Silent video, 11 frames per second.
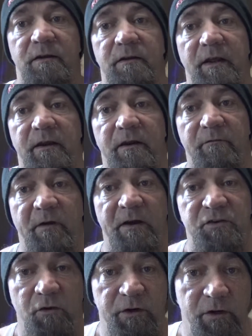That if I
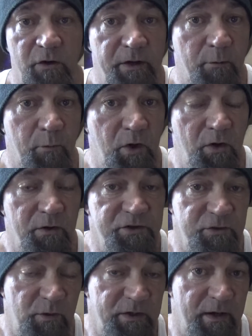told her, go get a ball,
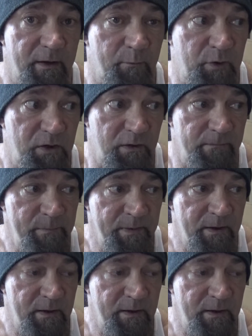she went and got a ball.